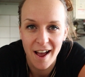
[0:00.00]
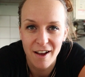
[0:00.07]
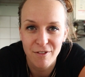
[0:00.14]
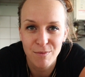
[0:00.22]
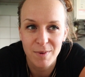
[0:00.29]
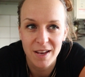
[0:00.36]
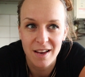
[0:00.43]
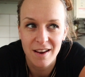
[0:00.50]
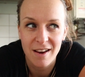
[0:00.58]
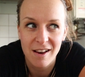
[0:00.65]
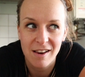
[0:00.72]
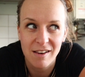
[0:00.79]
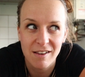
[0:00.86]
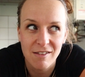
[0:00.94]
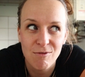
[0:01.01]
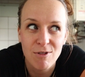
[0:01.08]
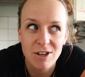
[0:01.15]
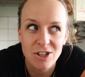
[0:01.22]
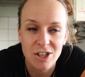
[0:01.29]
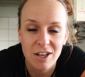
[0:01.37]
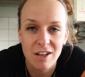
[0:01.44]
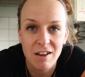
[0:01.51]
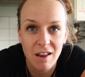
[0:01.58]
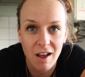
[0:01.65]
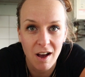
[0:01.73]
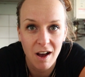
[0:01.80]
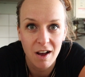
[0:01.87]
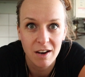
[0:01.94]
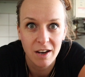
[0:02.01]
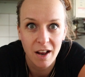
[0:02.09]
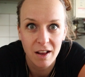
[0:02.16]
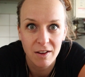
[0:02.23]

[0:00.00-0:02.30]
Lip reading: I've been watching a lot of